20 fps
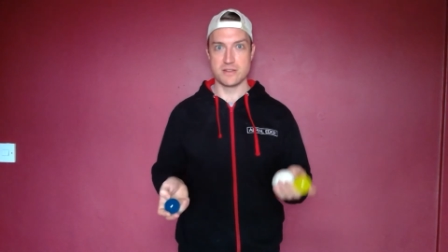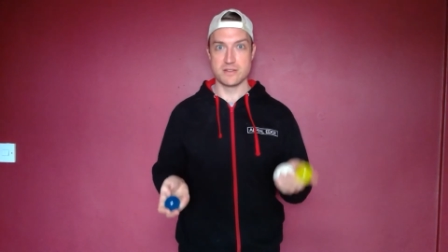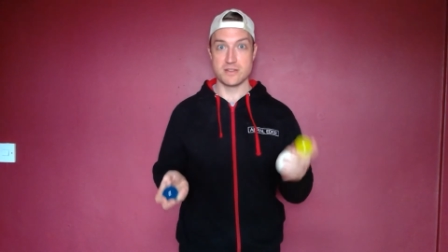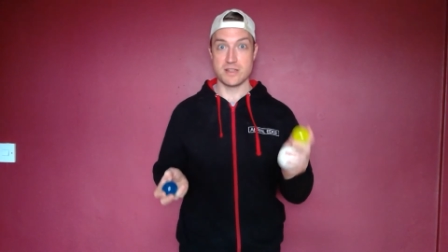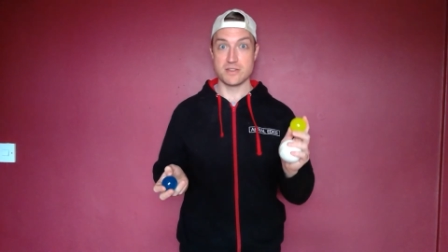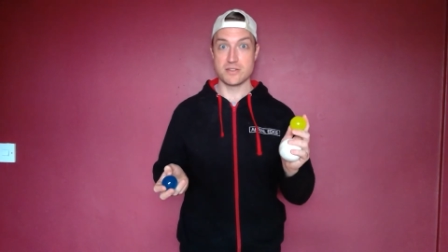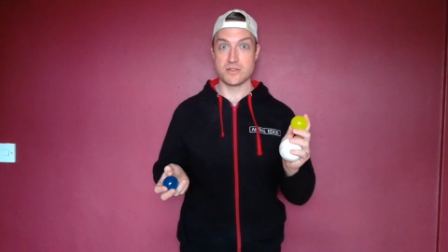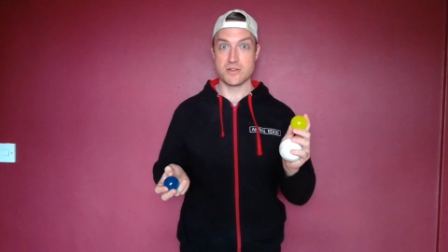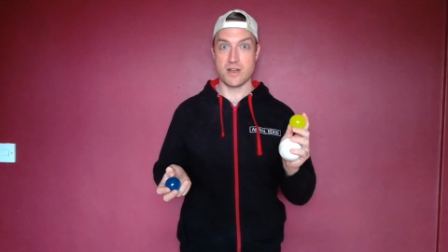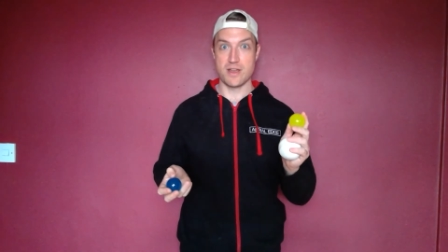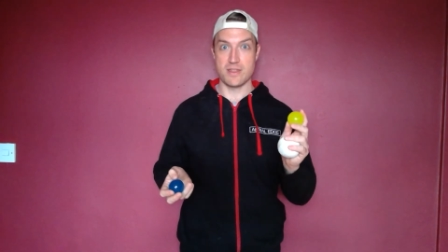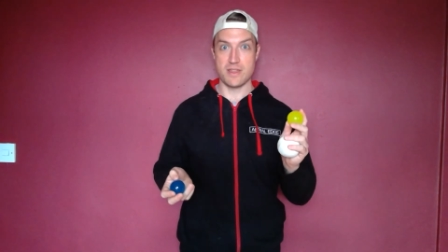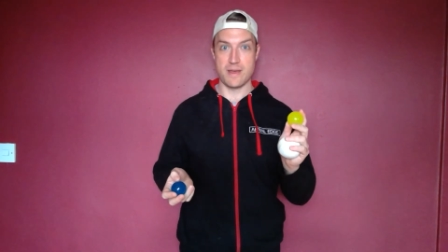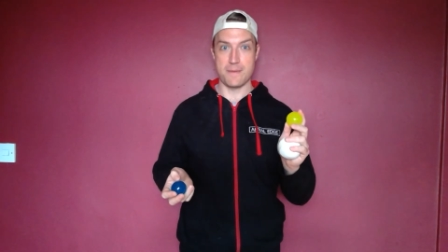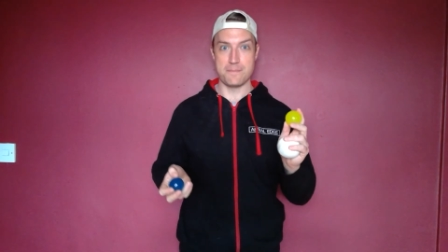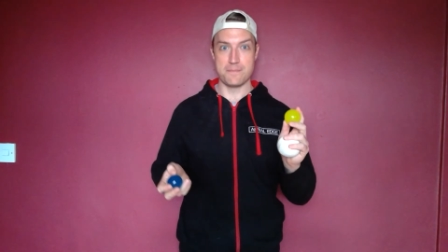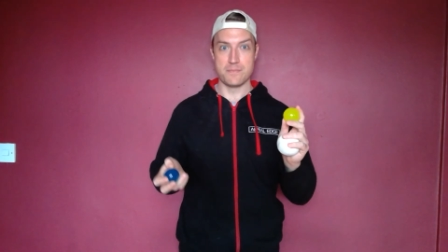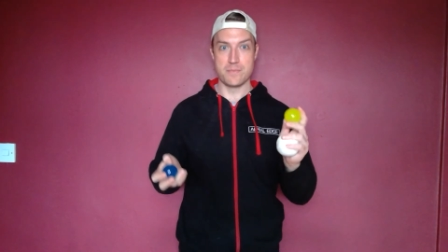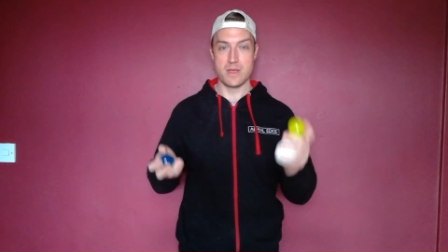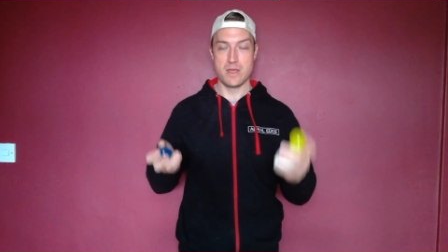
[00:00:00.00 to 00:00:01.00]
So let's try
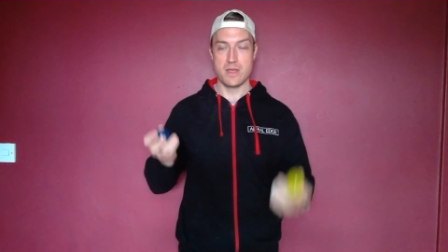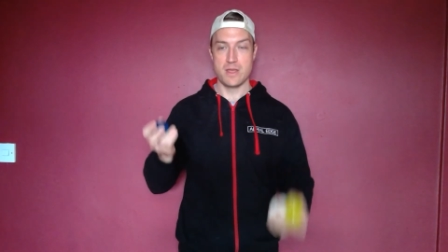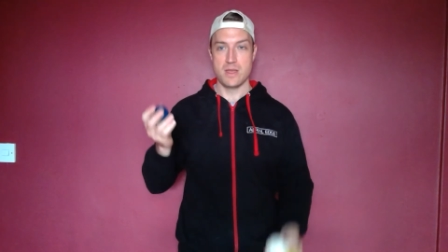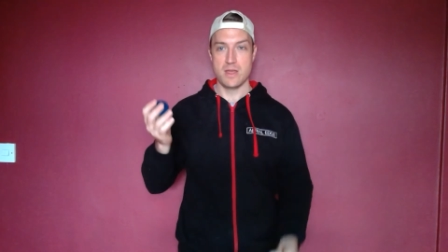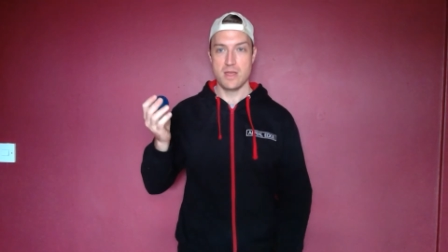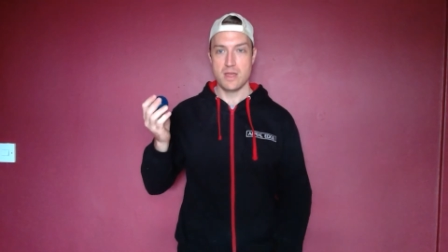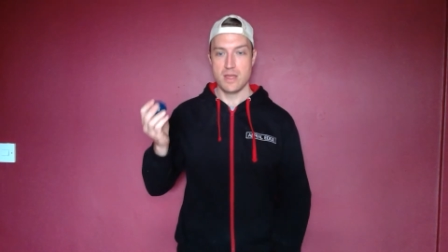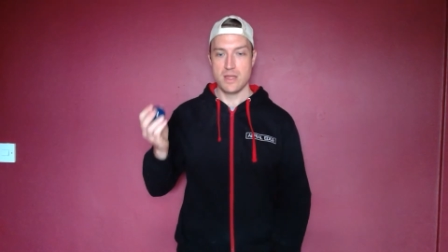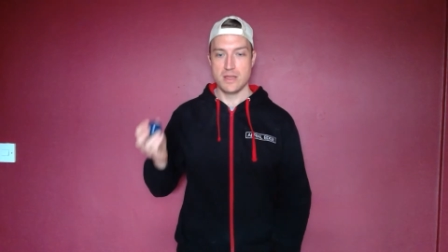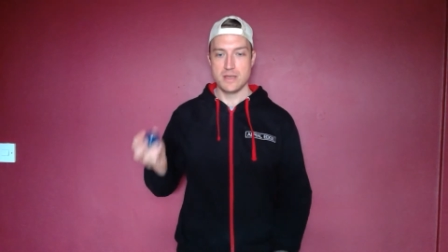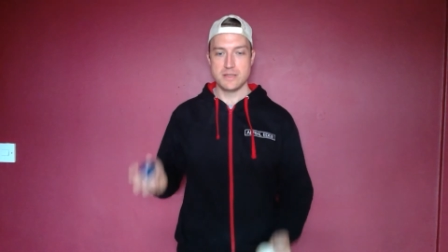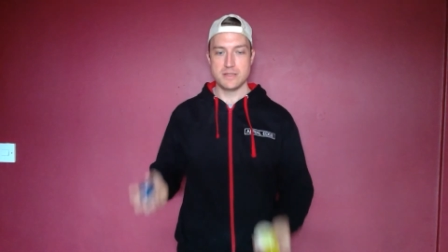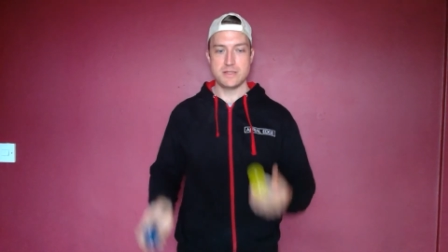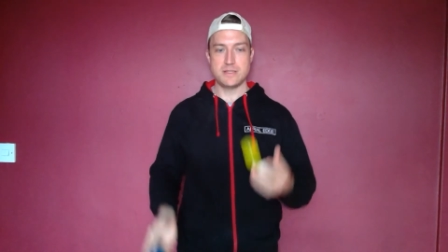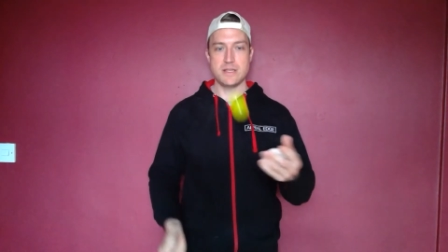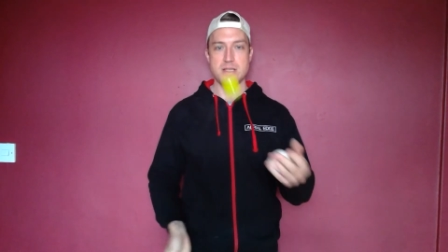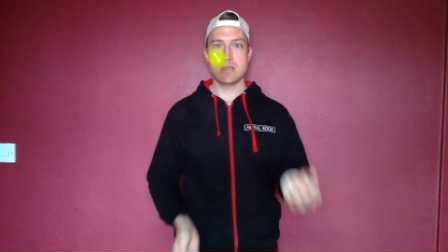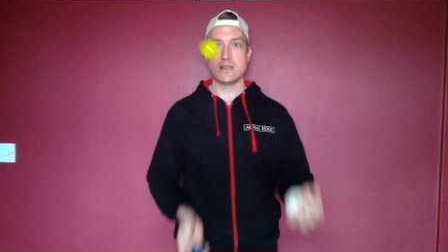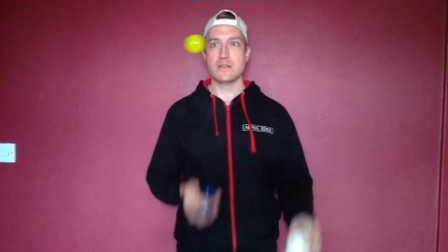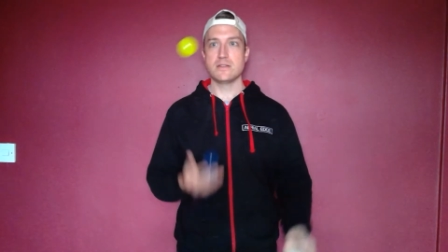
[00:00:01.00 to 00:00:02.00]
that.
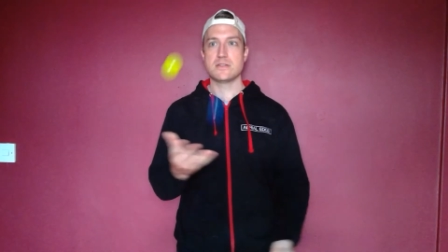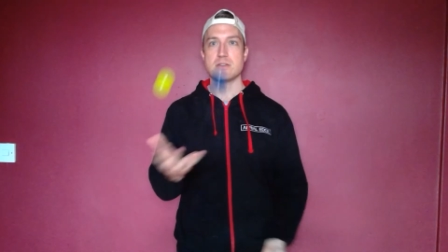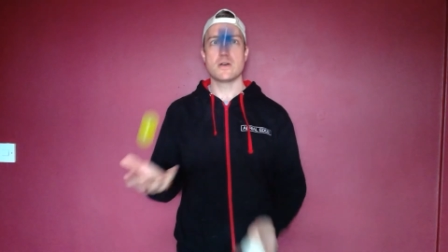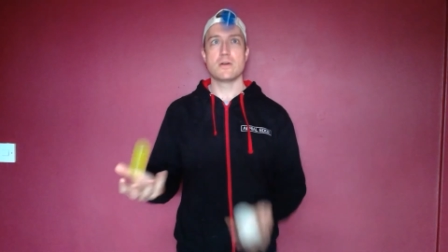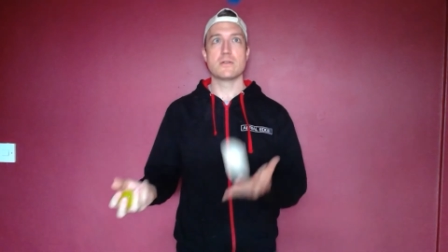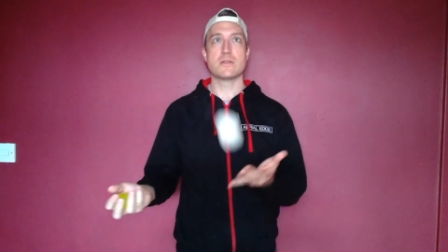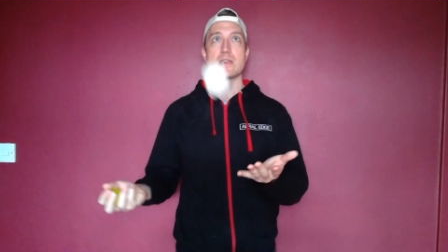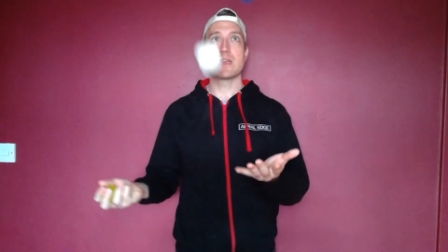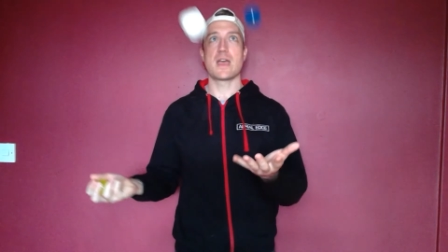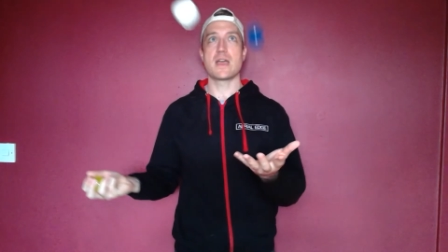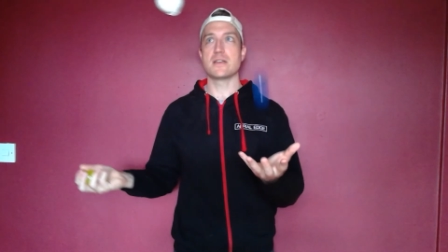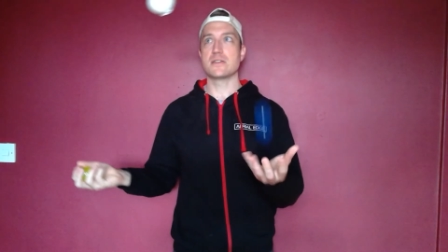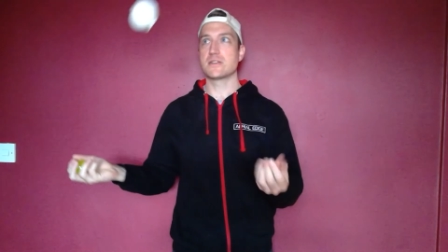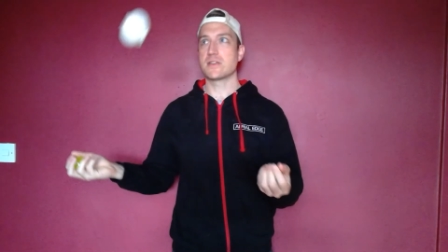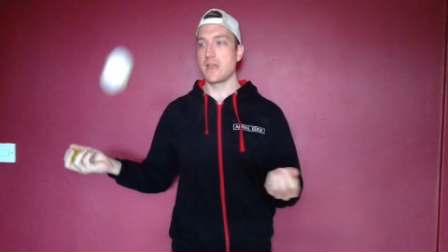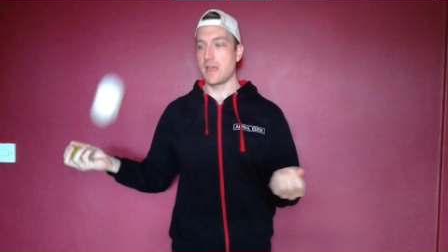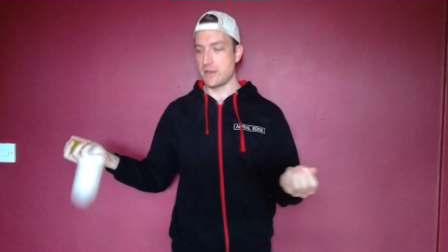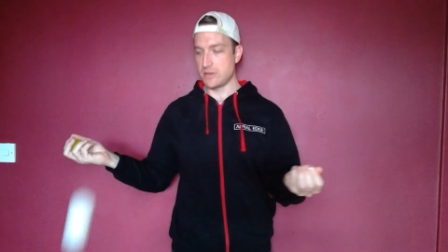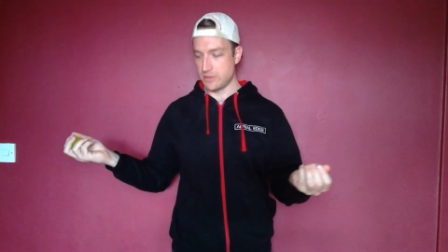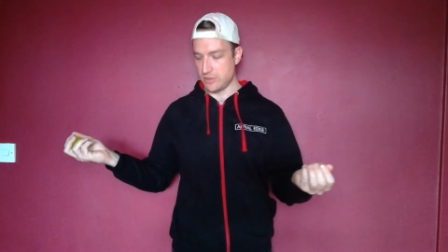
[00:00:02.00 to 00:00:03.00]
Ding dong, catch,
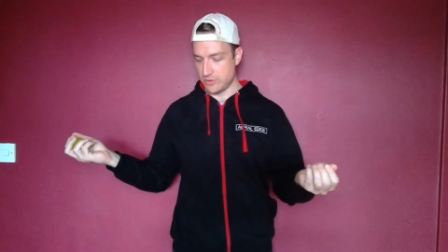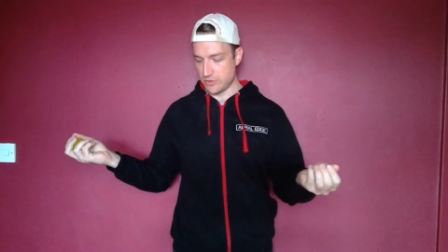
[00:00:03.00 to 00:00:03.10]
catch,